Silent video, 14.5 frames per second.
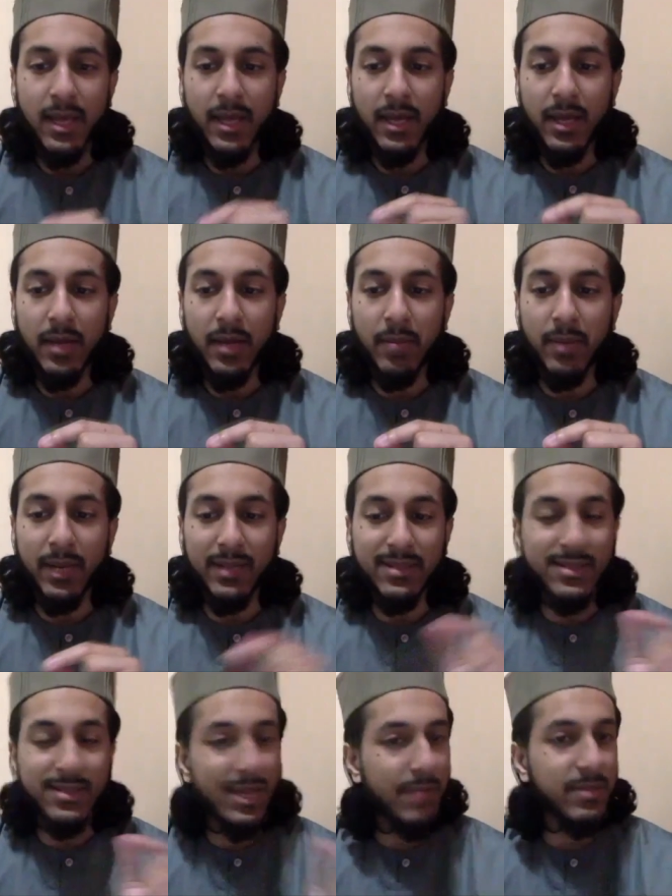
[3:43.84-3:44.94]
But at the
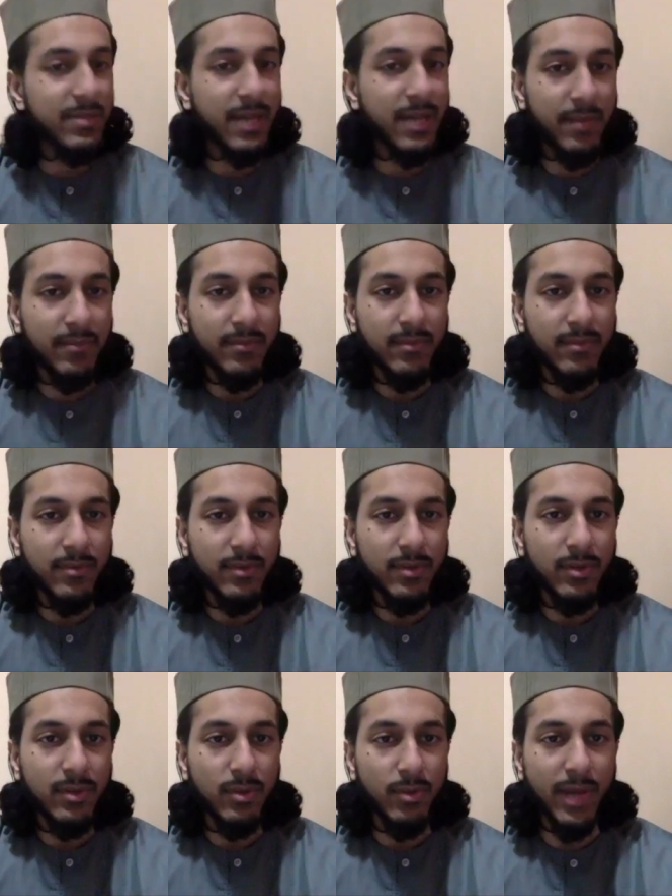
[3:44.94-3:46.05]
same time,
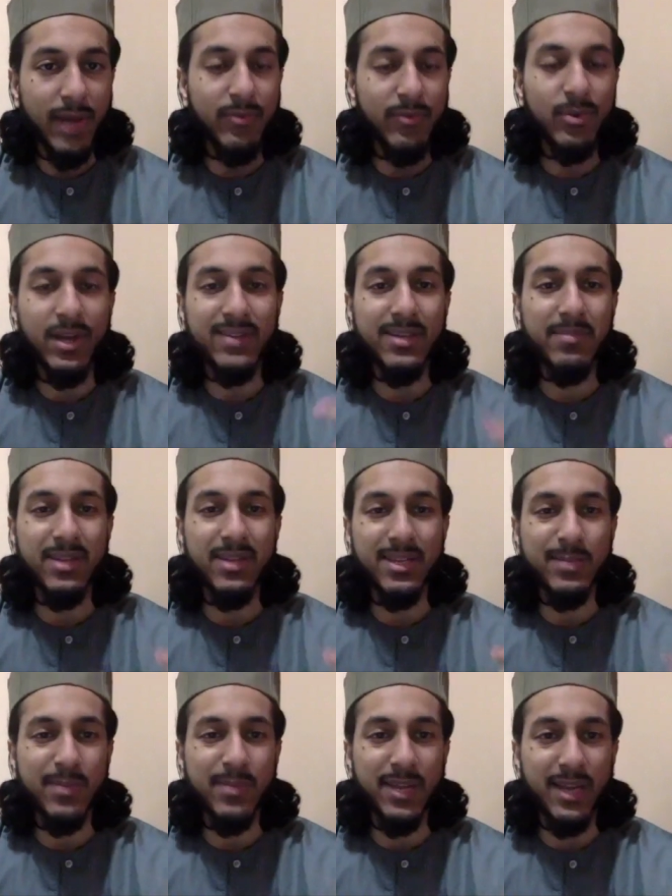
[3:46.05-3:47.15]
we have to accept that
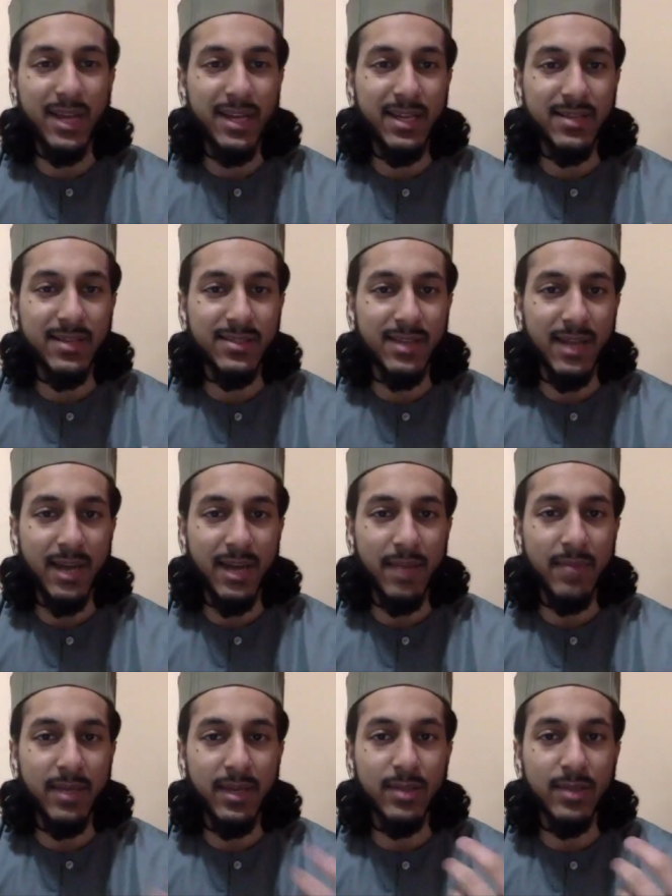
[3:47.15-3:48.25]
Ismail alayhi salam,
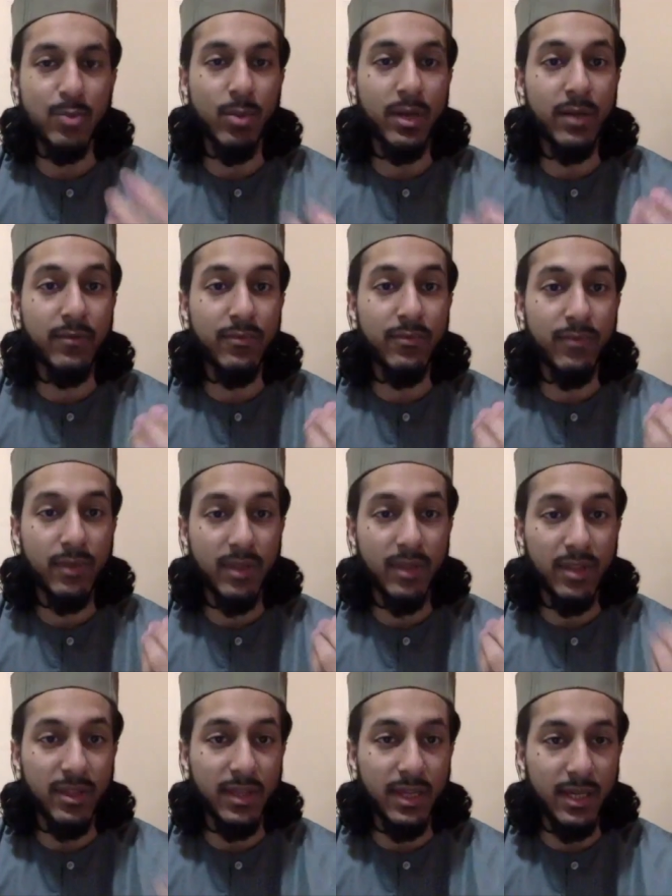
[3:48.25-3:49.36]
he is one of
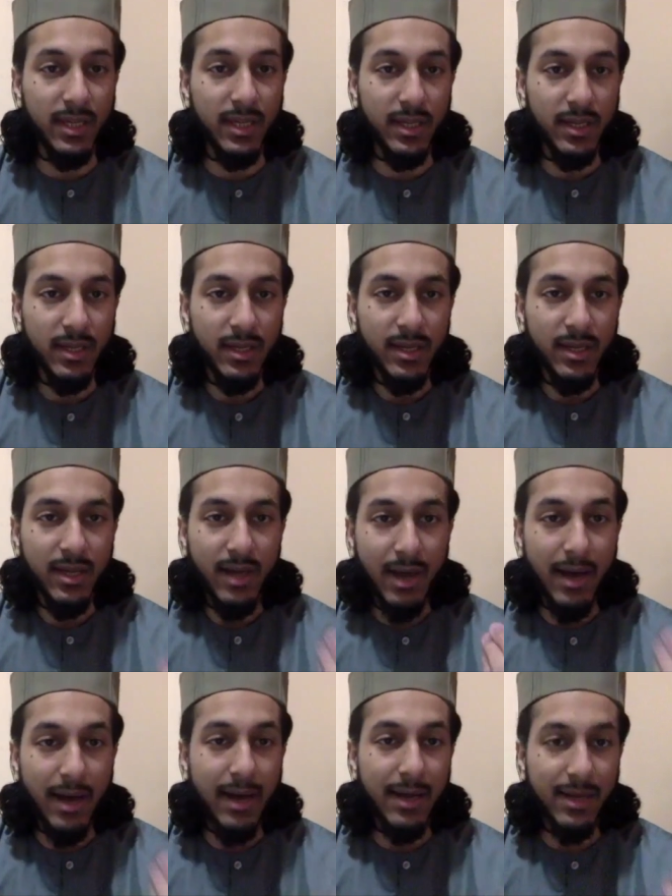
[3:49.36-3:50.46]
the
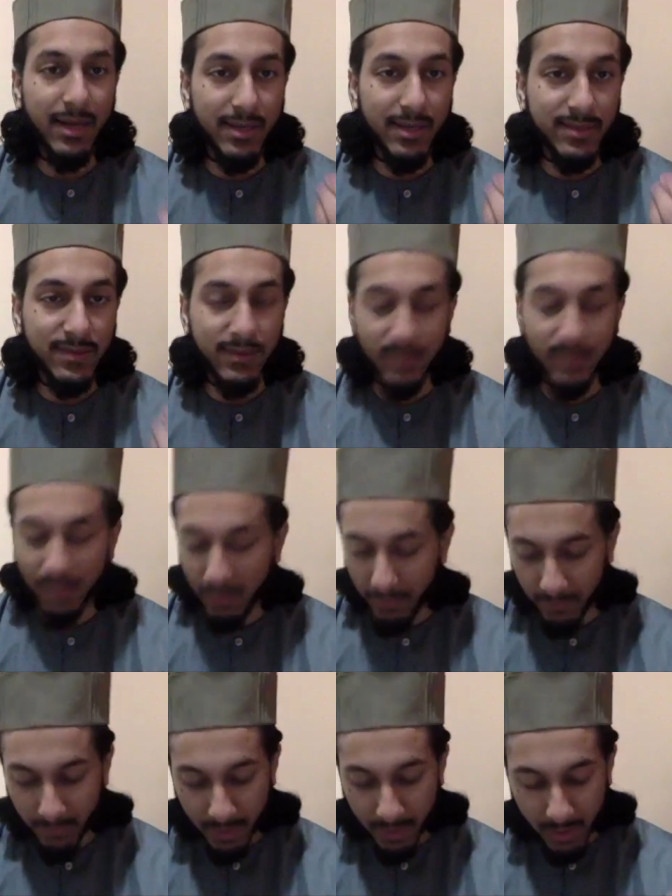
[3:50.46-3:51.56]
high esteem
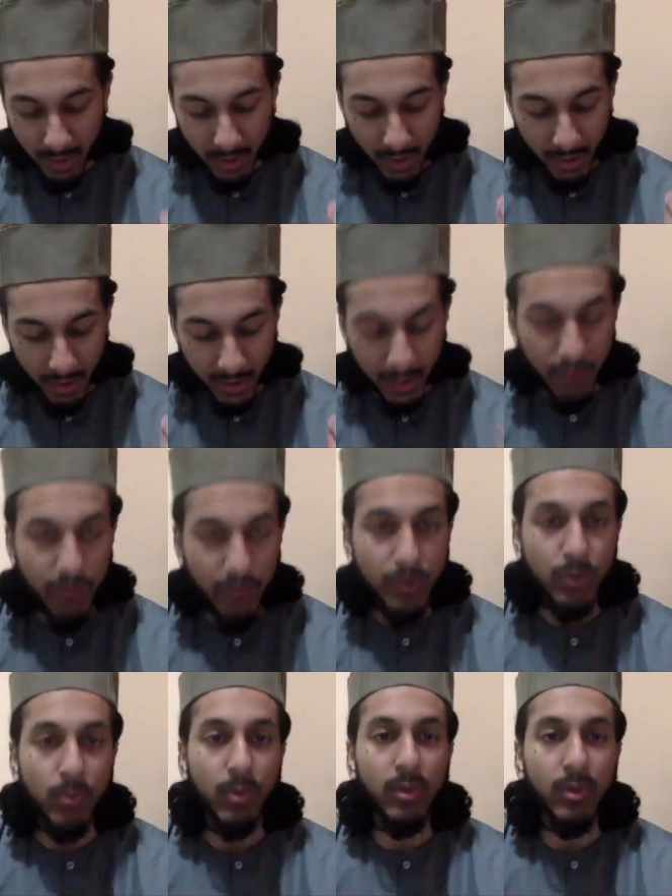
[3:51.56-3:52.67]

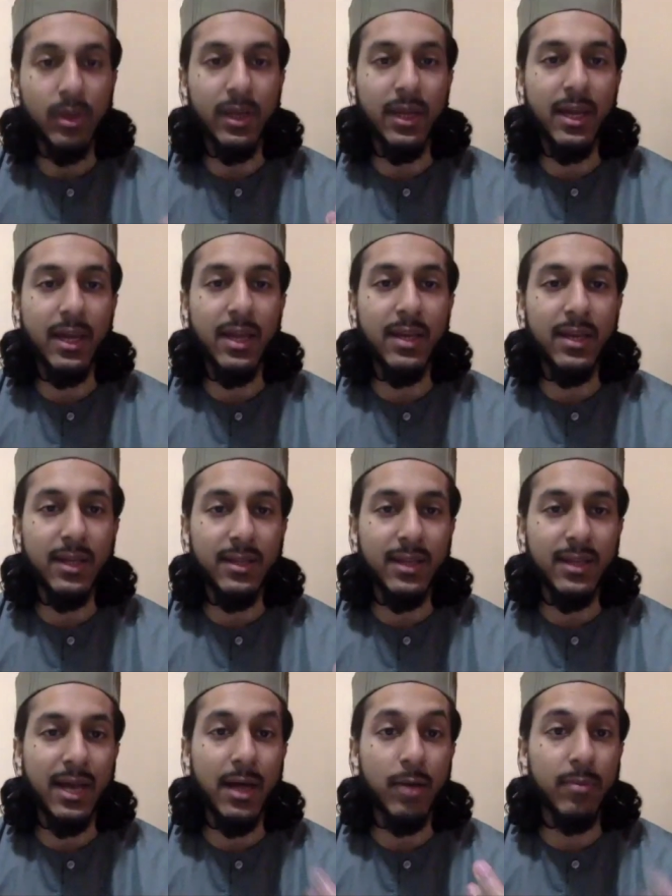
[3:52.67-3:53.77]
individual in the
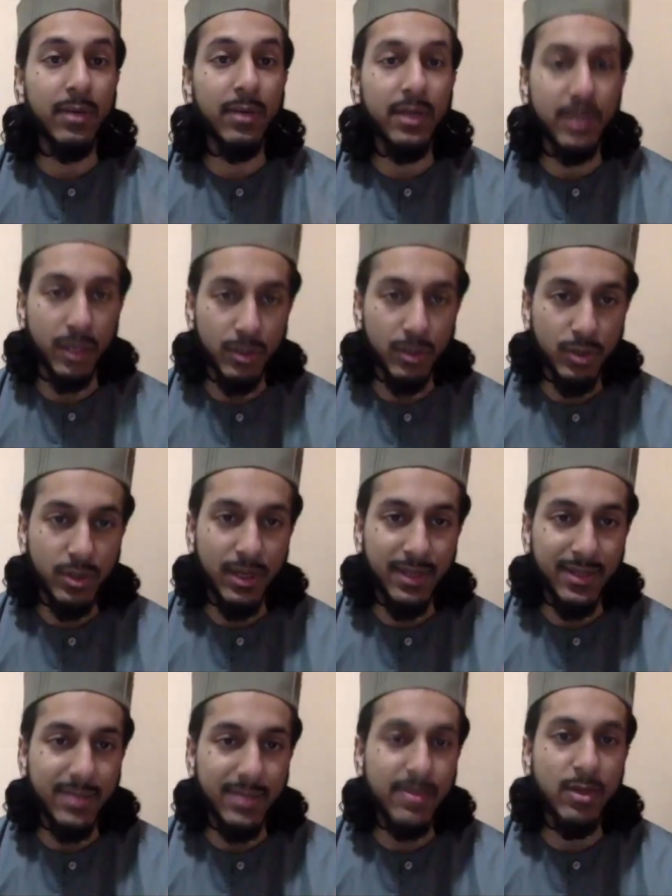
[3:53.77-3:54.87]
Arab lineage. And
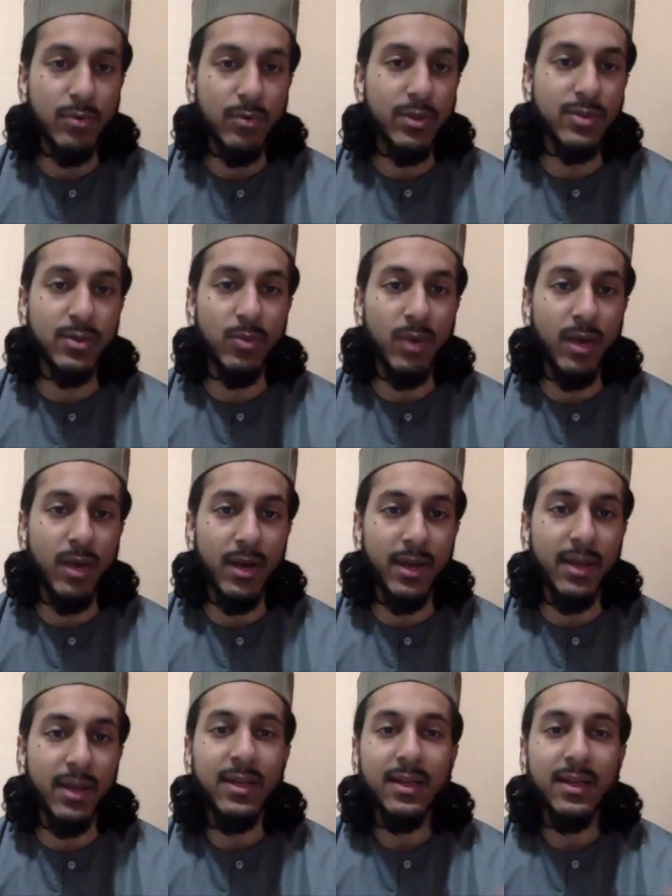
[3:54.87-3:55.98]
this is the reason why
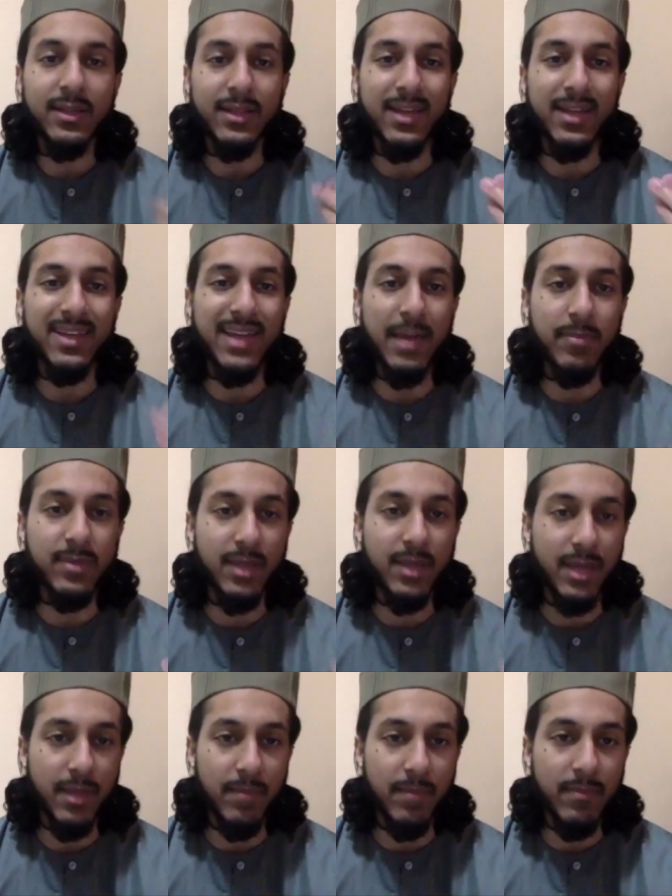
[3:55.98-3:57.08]
they kept him